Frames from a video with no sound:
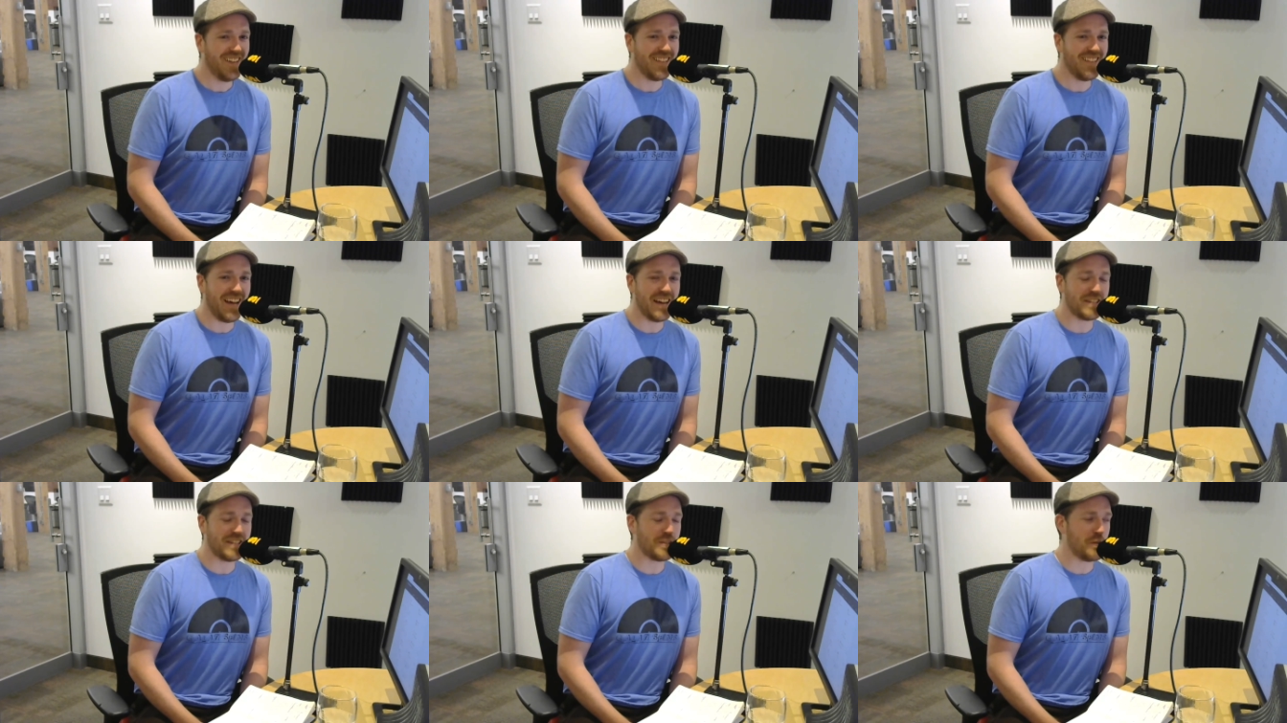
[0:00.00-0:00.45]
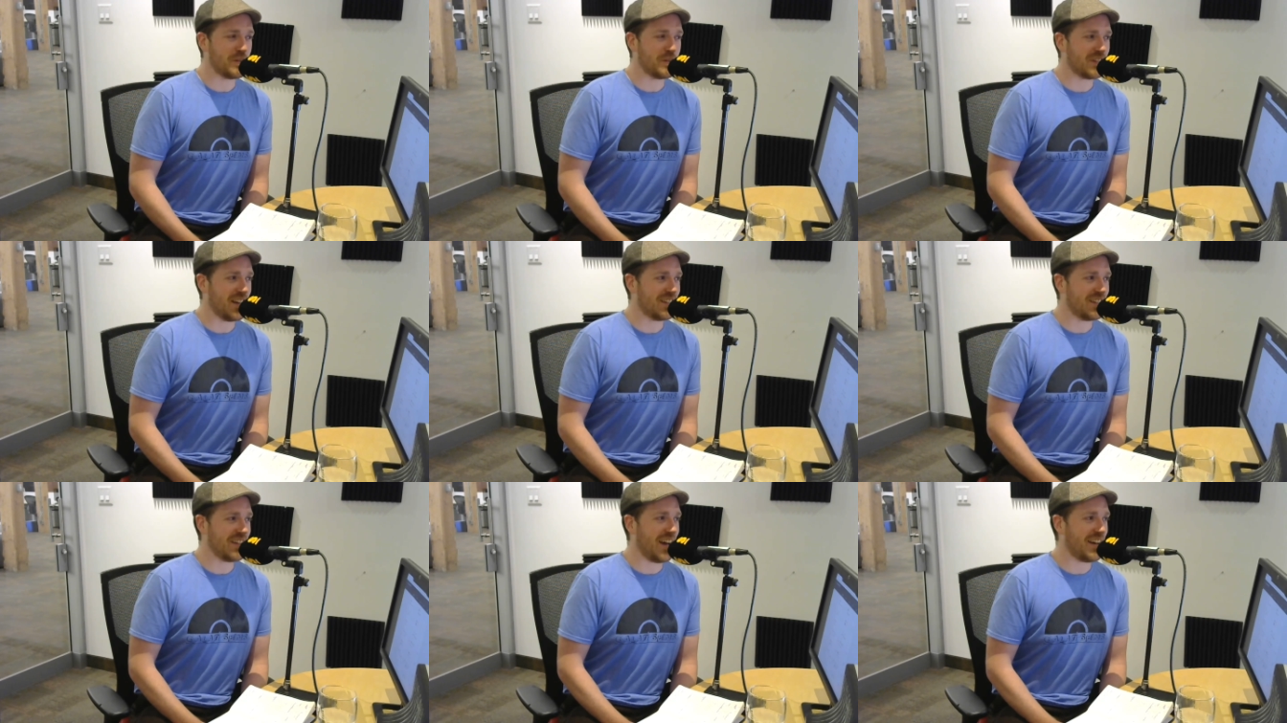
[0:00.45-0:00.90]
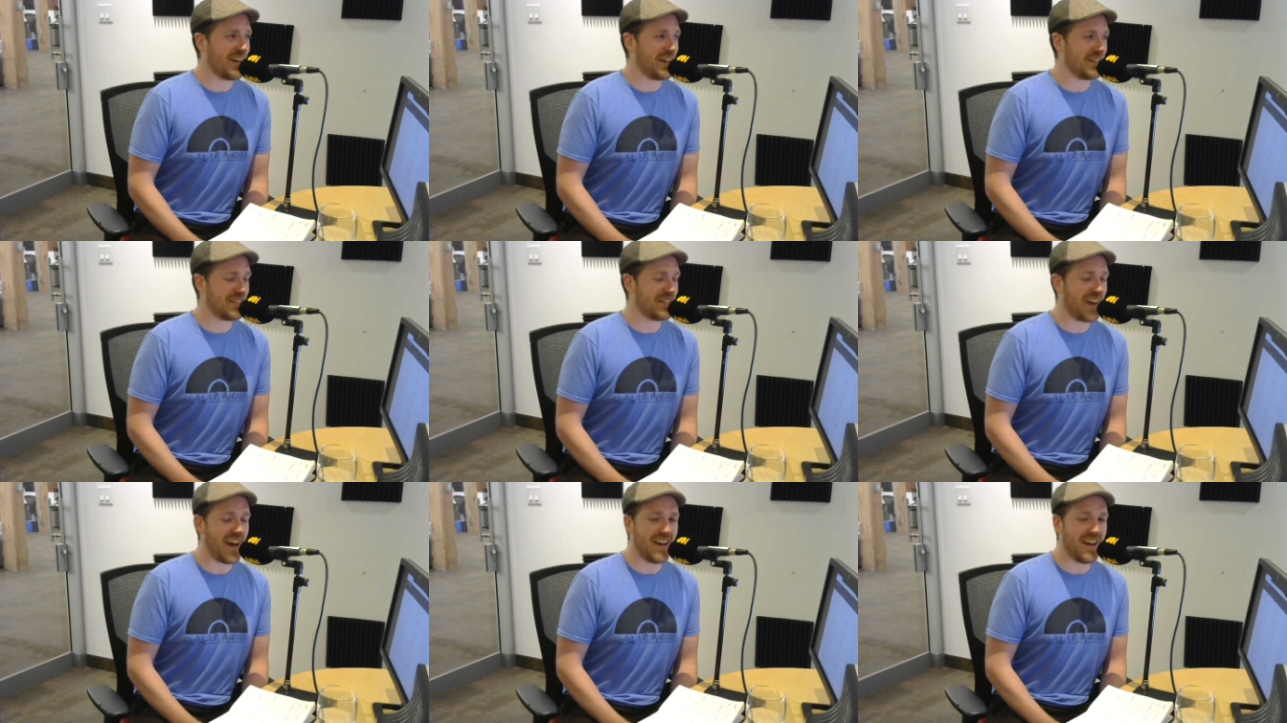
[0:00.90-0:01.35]
there's Dusan
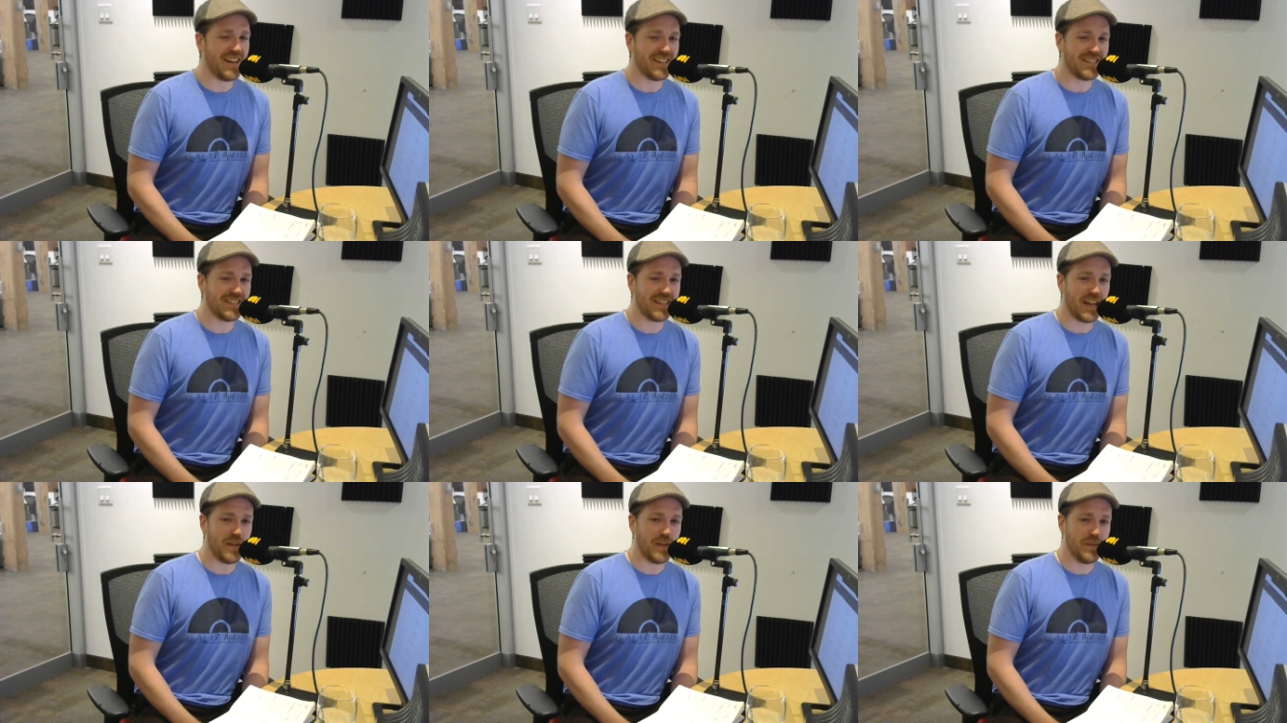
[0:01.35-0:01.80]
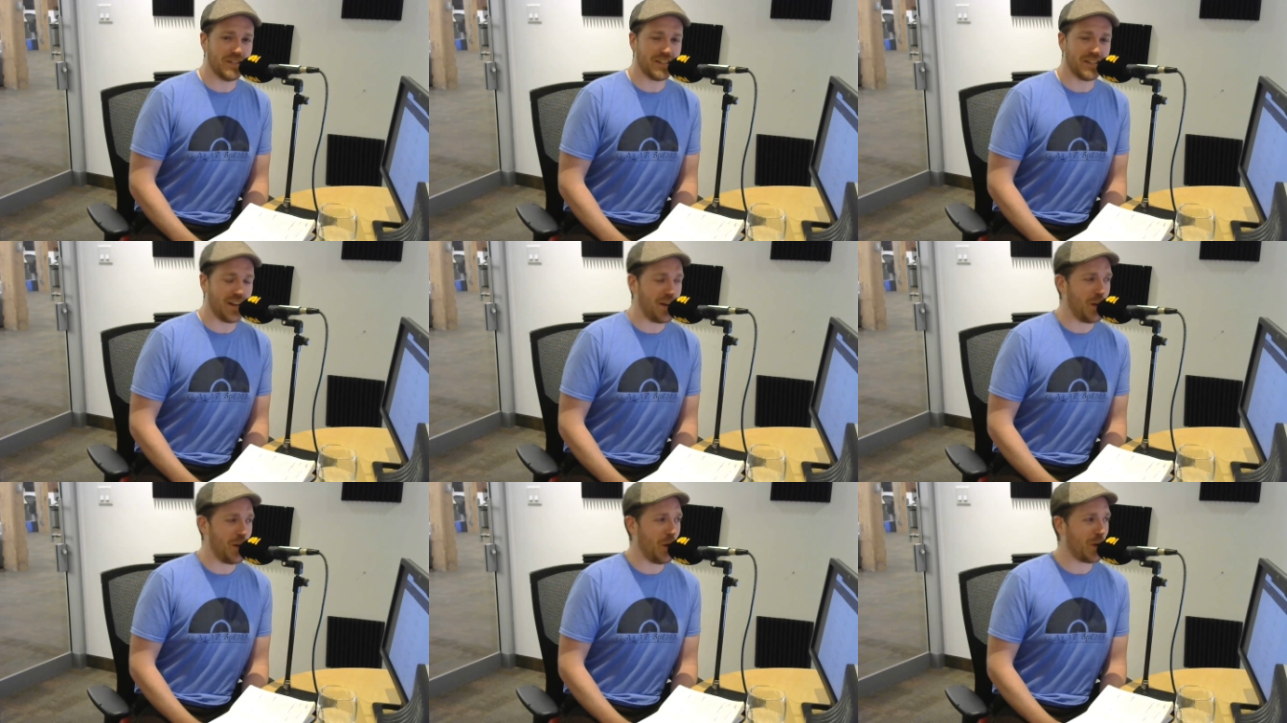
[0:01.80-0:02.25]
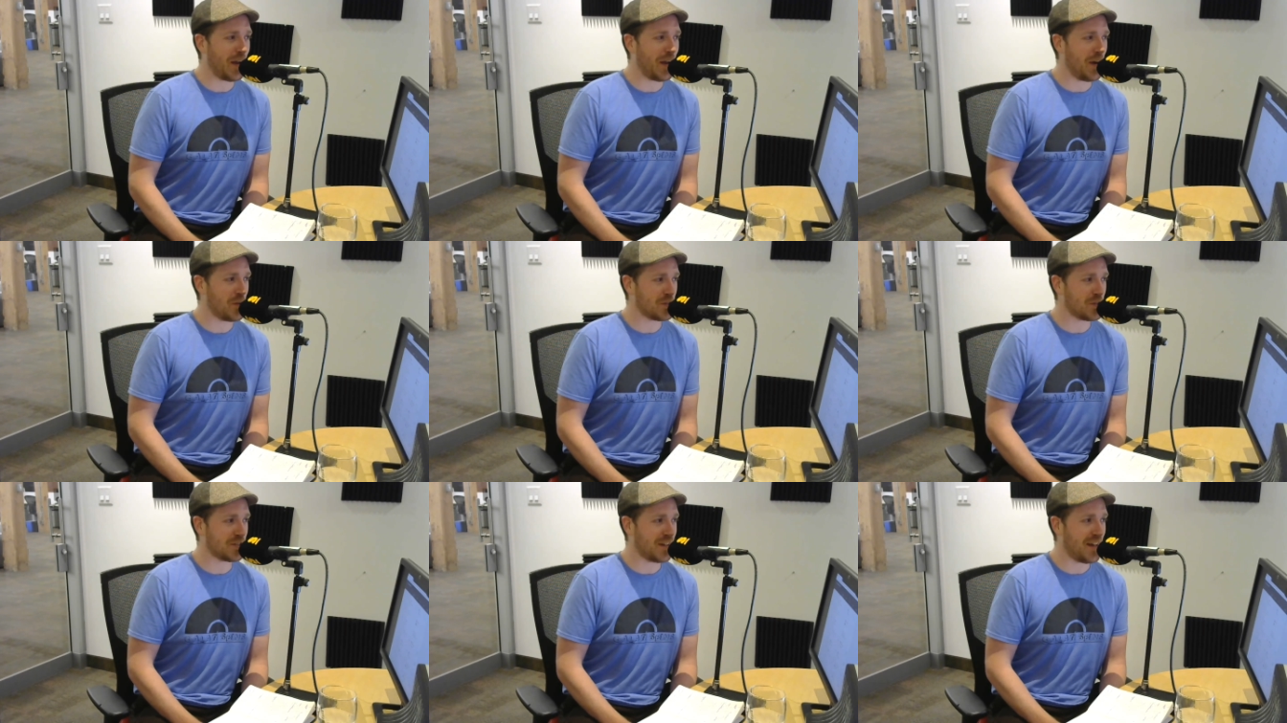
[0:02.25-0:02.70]
Tadic getting his team into the
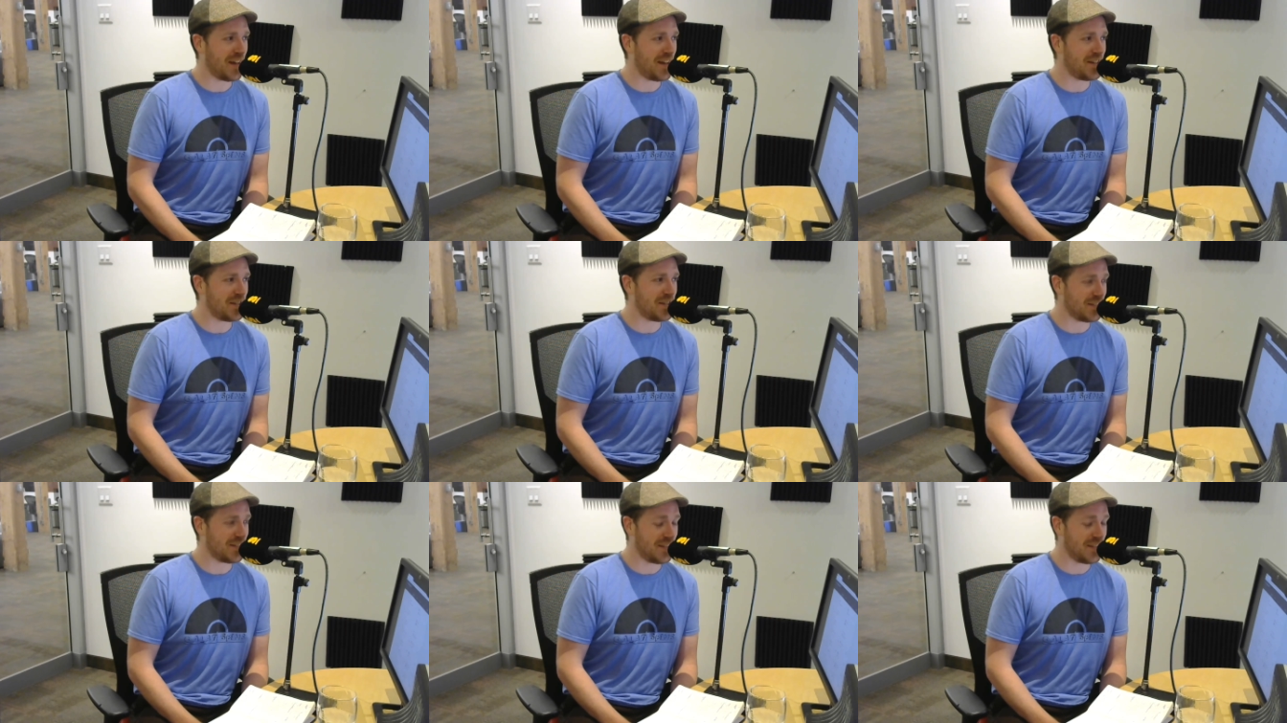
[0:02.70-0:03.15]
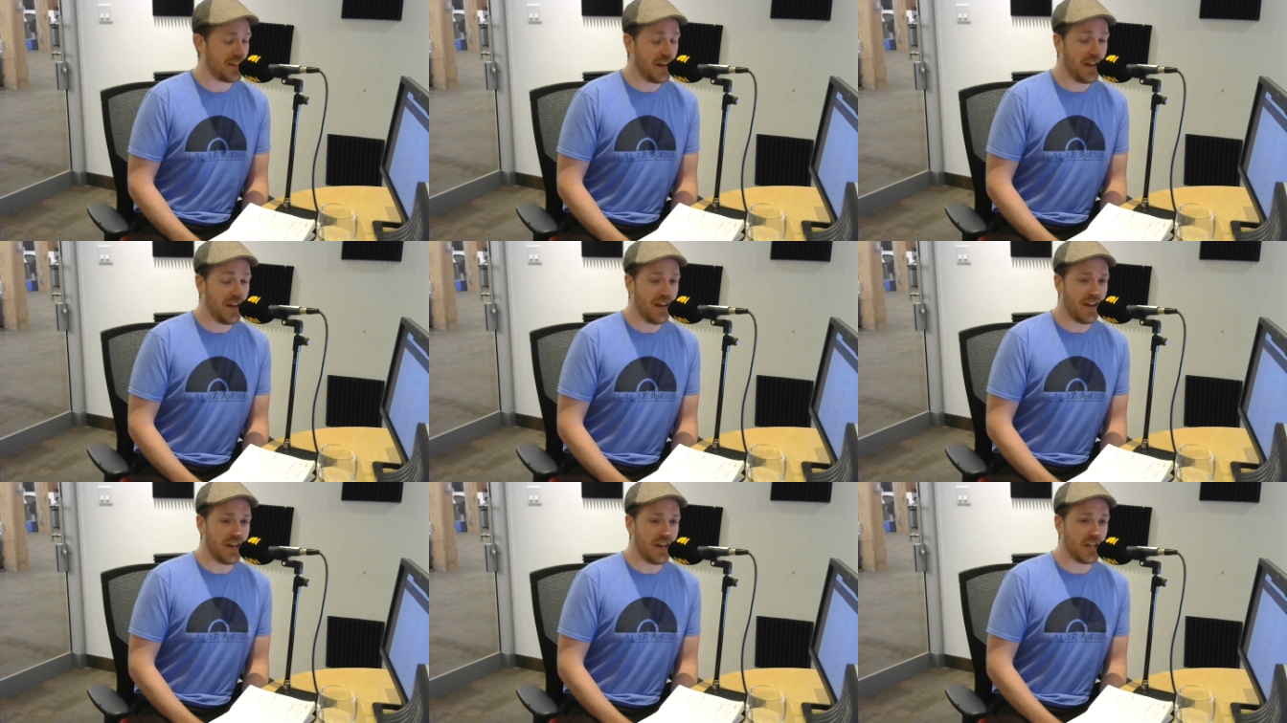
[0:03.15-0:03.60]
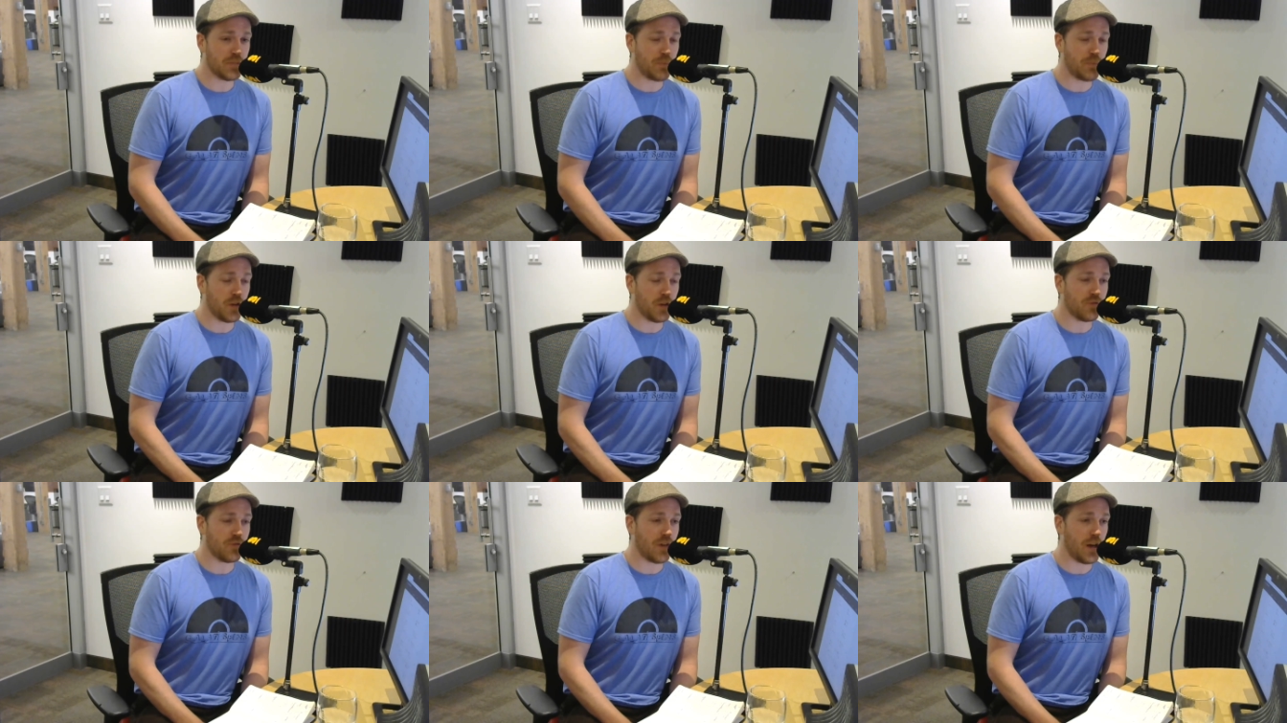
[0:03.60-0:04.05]
knockout stages, and he's
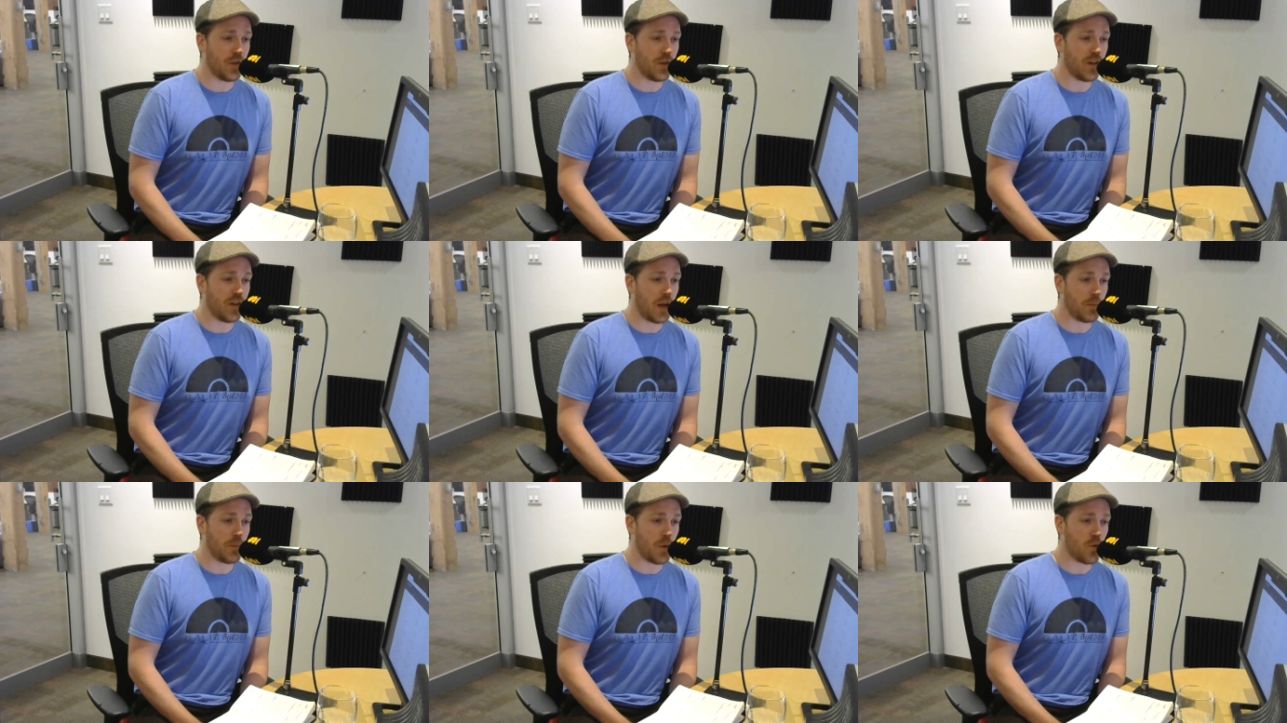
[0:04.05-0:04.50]
been great for them.